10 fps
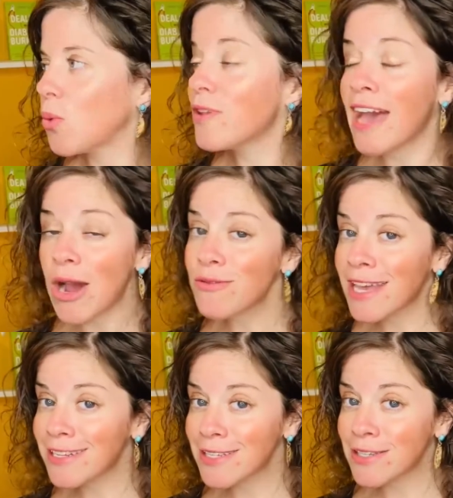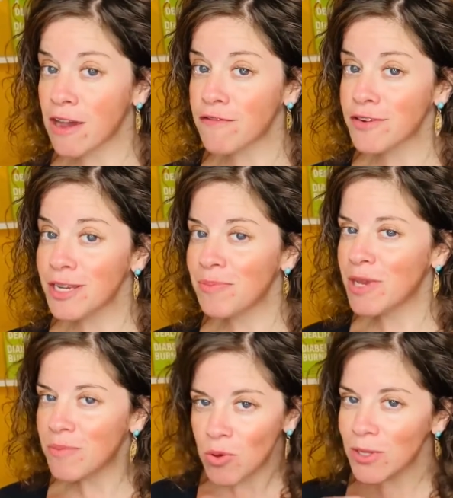Without that discovery,
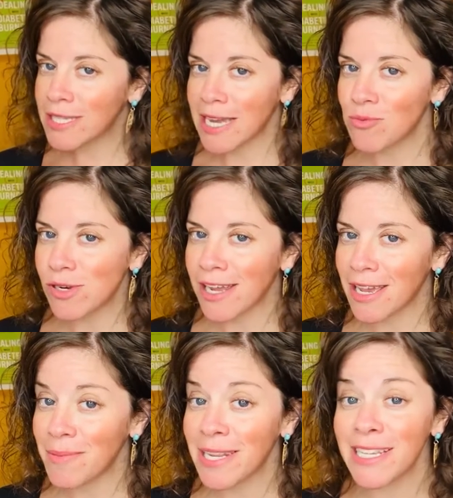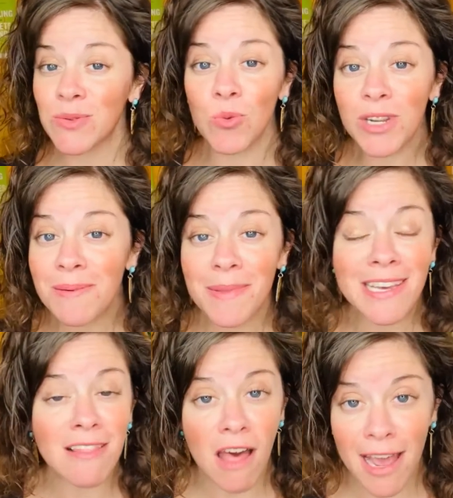people with type 1 diabetes wouldn't be
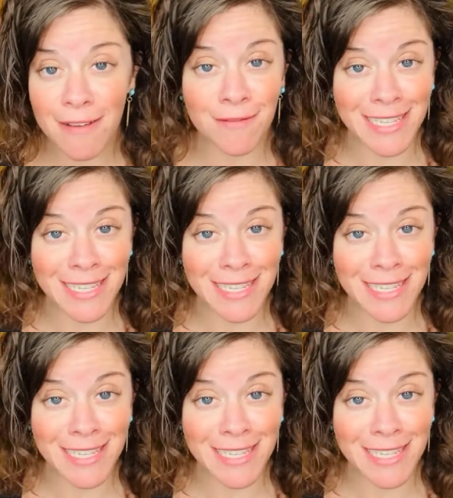alive